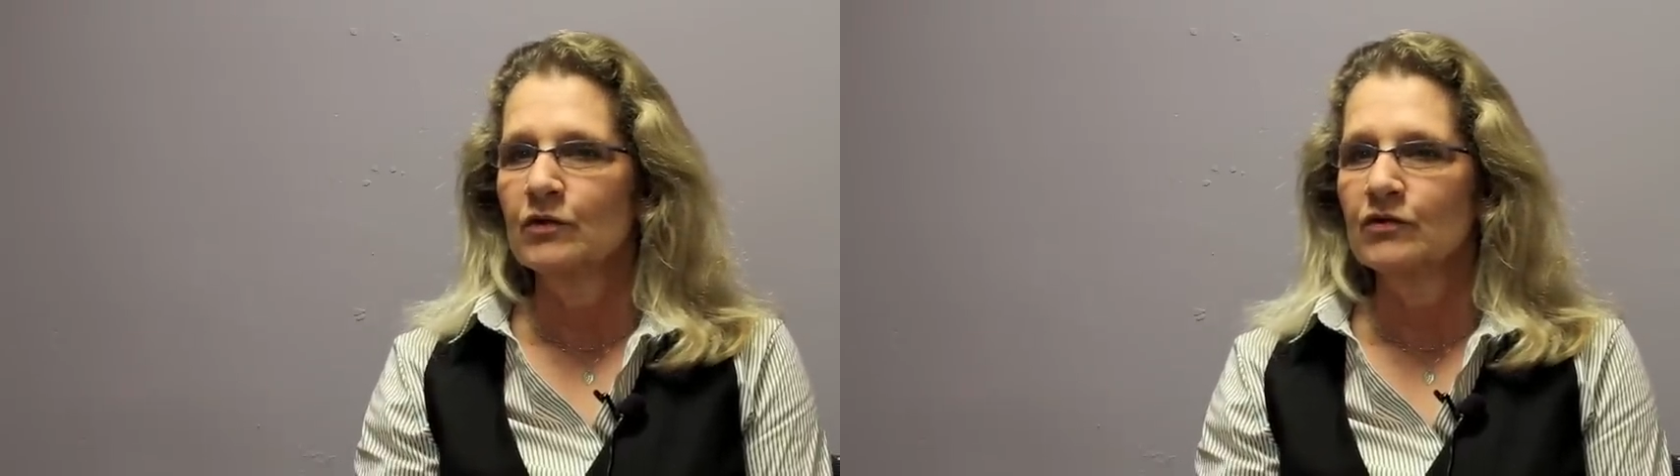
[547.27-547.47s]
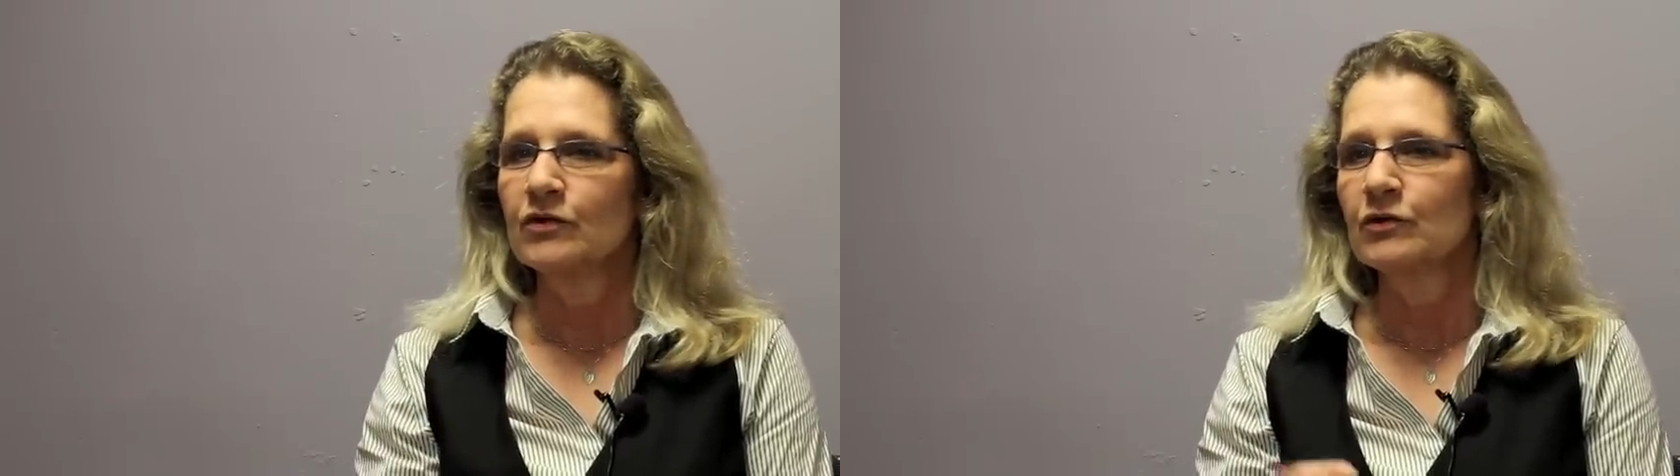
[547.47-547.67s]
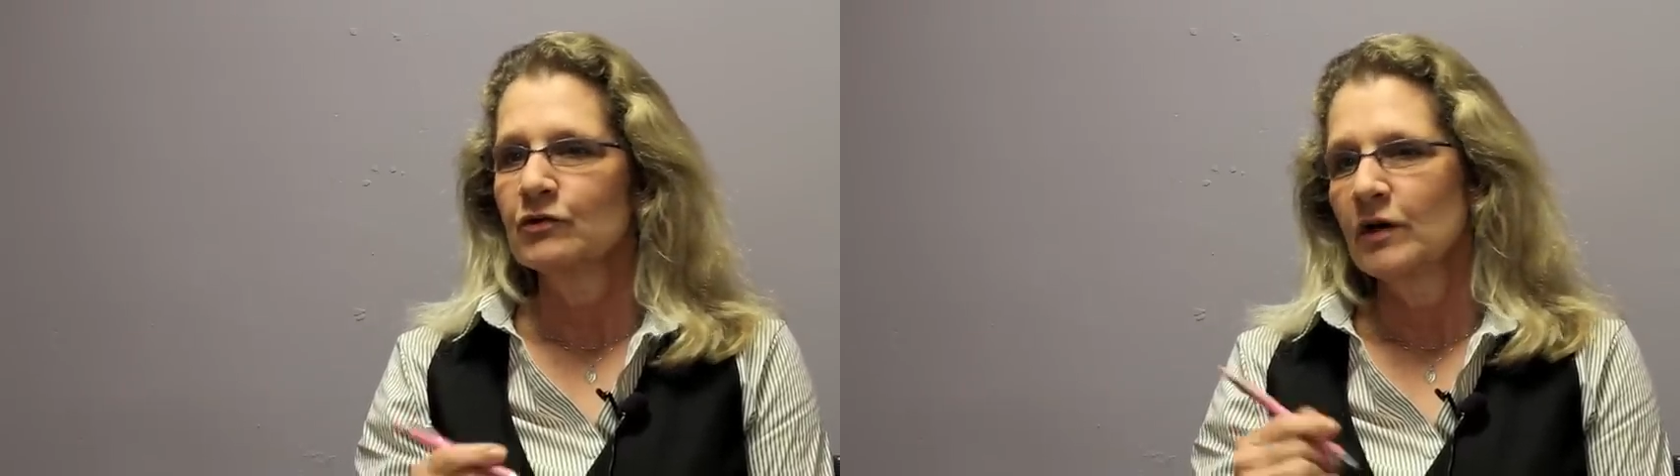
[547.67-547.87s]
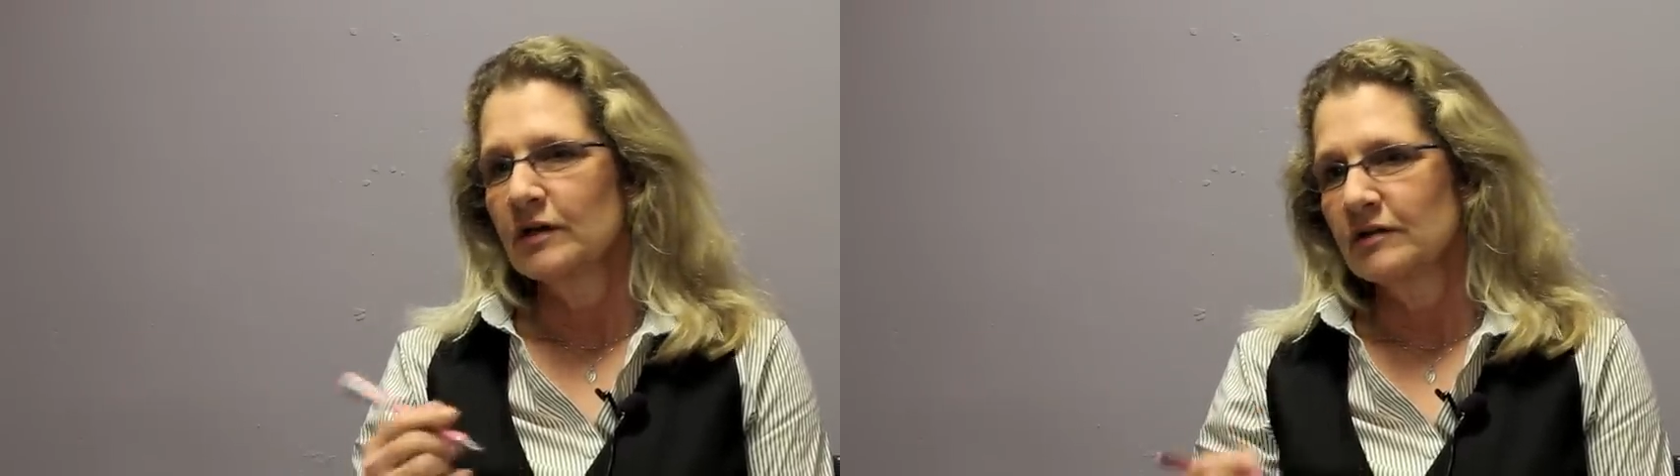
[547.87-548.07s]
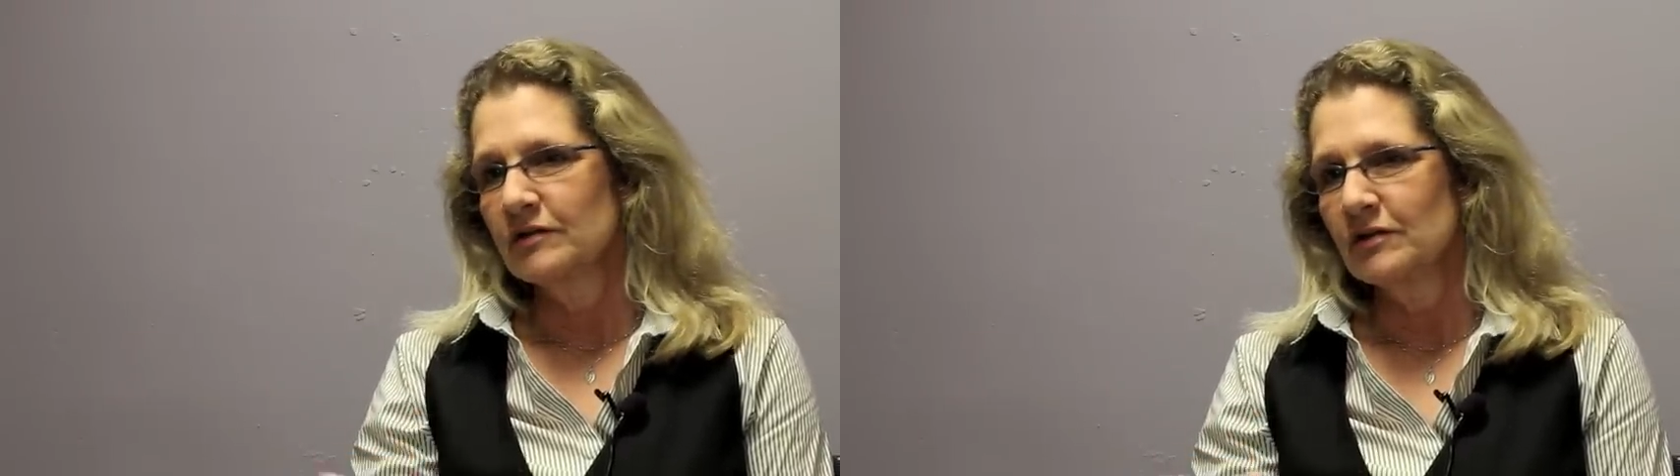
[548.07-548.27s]
we're still
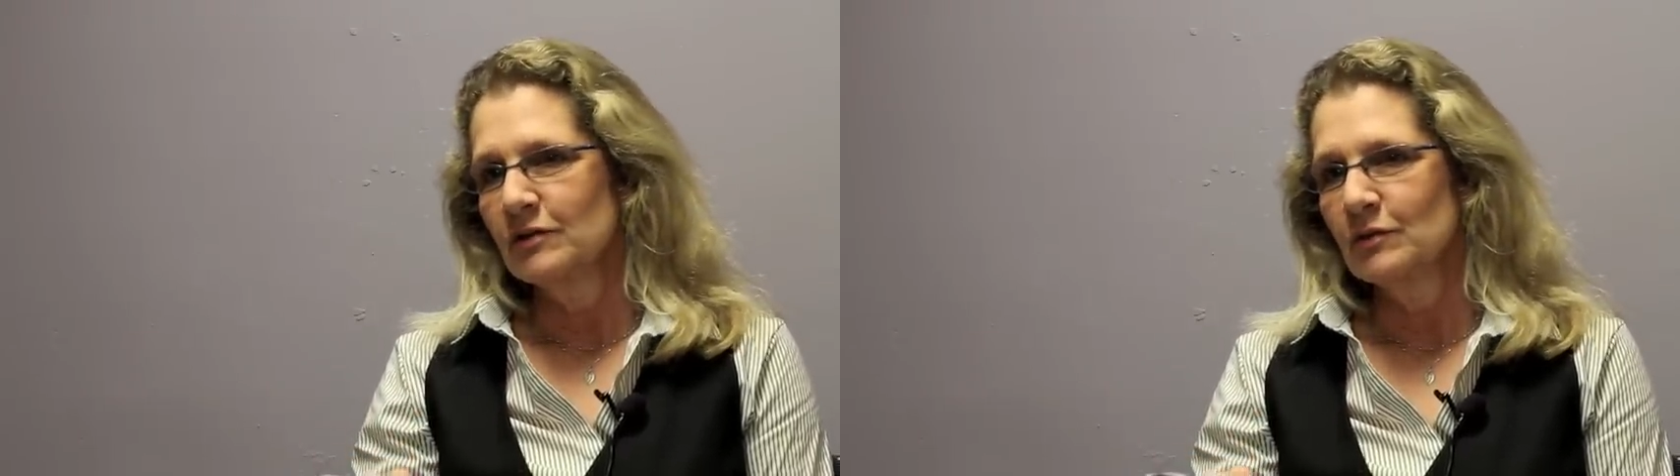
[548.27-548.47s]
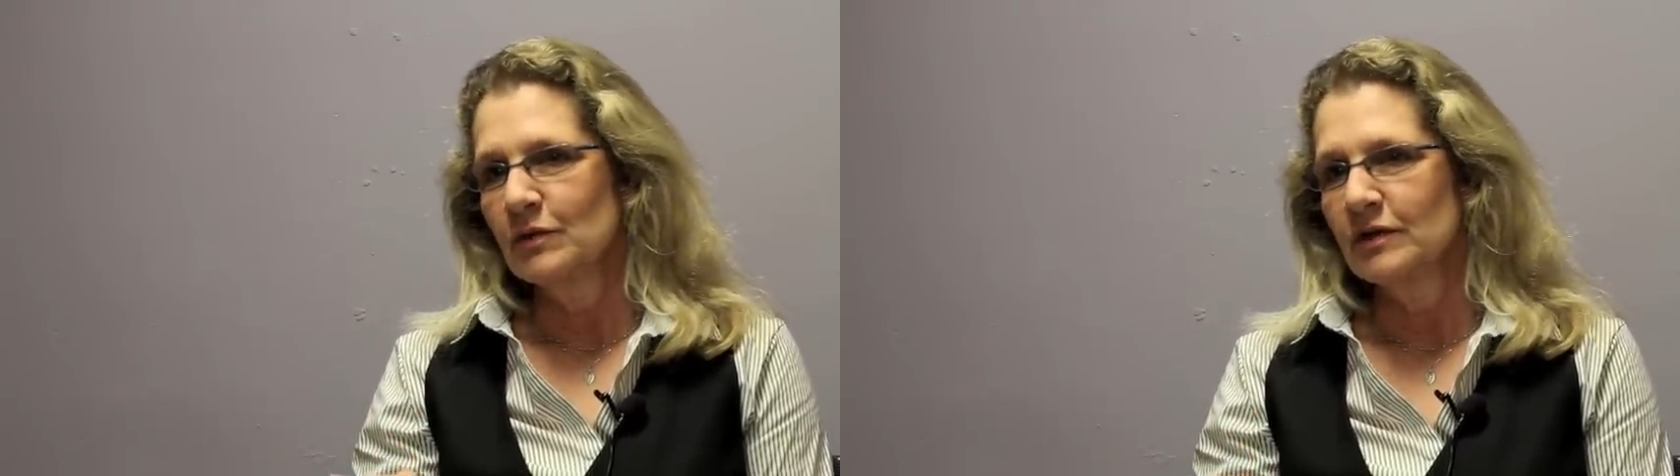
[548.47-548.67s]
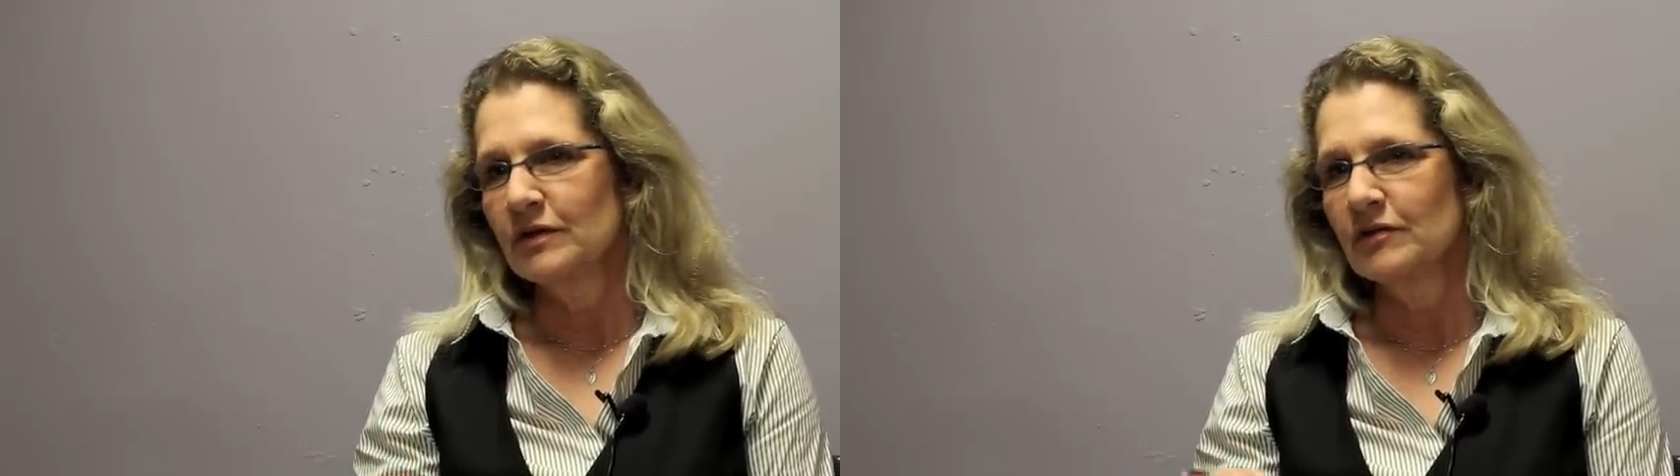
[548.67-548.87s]
trying to deal with